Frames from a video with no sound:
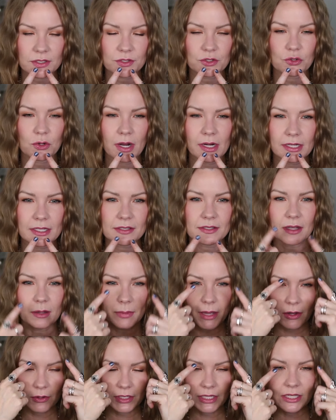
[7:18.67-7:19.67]
trying to
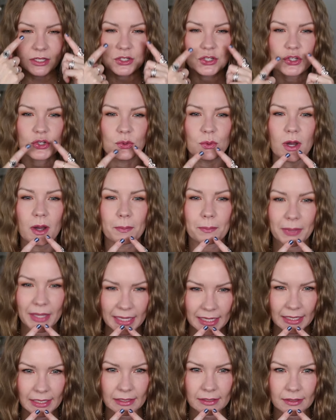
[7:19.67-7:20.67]
somehow get to a
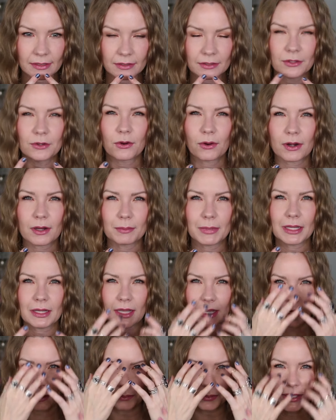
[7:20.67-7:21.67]
pink, you know what I mean?
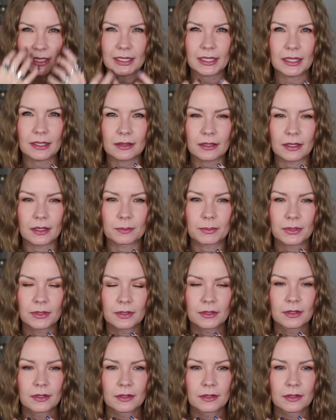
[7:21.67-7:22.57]
Like a pinky lip.